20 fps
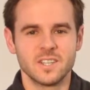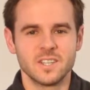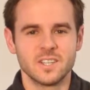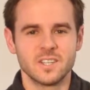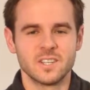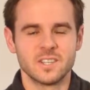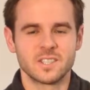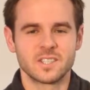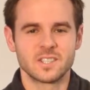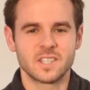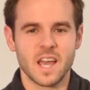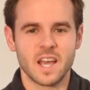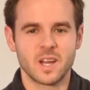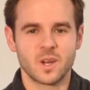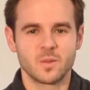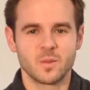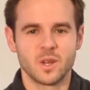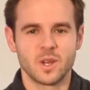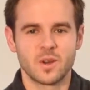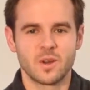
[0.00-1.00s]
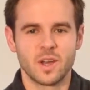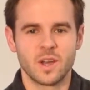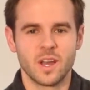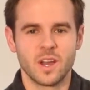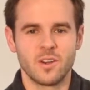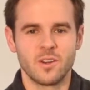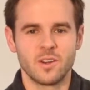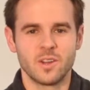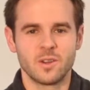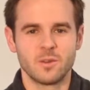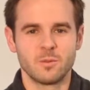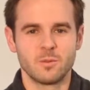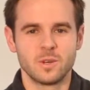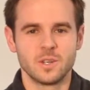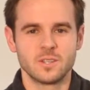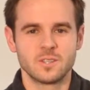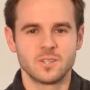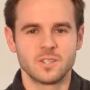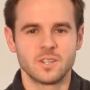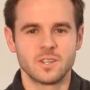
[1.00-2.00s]
your Sacramento area
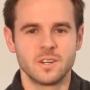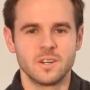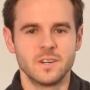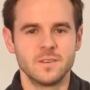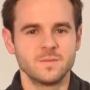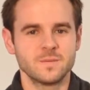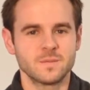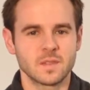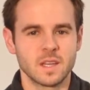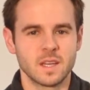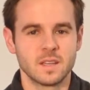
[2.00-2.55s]
realtor,